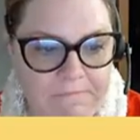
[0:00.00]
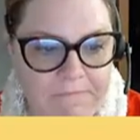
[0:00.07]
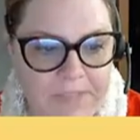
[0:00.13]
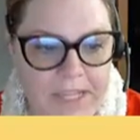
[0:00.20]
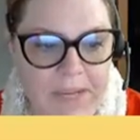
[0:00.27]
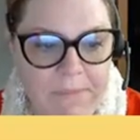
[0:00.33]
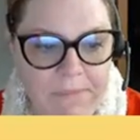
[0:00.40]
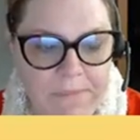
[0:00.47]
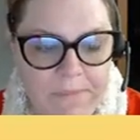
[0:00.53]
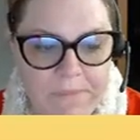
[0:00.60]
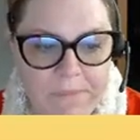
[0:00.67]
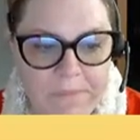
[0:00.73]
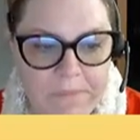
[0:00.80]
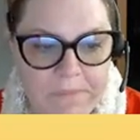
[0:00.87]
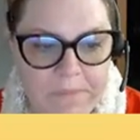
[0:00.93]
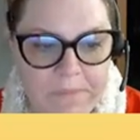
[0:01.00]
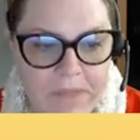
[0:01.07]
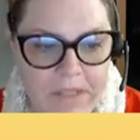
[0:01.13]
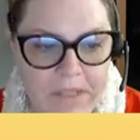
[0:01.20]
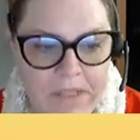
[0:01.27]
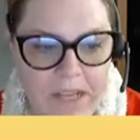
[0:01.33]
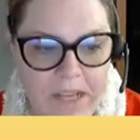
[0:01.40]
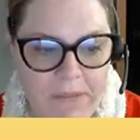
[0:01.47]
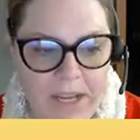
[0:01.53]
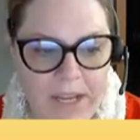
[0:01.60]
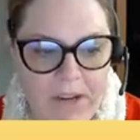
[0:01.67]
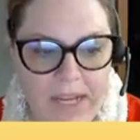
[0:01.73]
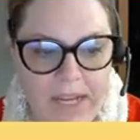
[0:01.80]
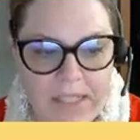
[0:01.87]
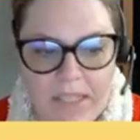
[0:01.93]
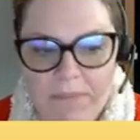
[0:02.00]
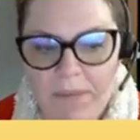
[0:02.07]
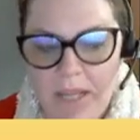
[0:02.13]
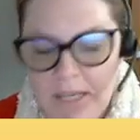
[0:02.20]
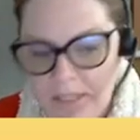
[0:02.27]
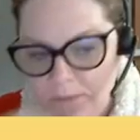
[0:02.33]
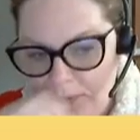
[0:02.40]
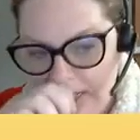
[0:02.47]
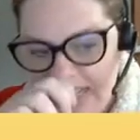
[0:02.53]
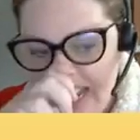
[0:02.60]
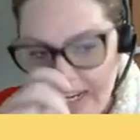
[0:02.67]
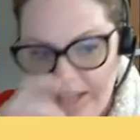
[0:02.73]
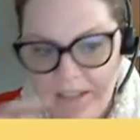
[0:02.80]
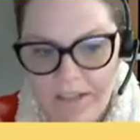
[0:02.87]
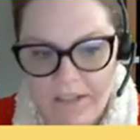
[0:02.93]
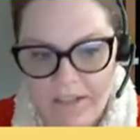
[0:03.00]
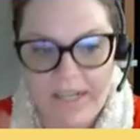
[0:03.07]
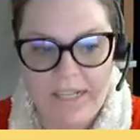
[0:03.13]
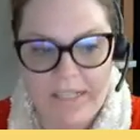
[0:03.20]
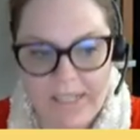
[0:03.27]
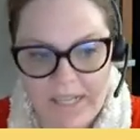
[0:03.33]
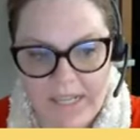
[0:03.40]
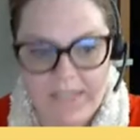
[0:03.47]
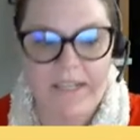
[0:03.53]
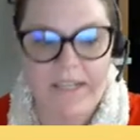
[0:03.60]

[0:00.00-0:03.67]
See? Now my grassy block is rectangular and it sets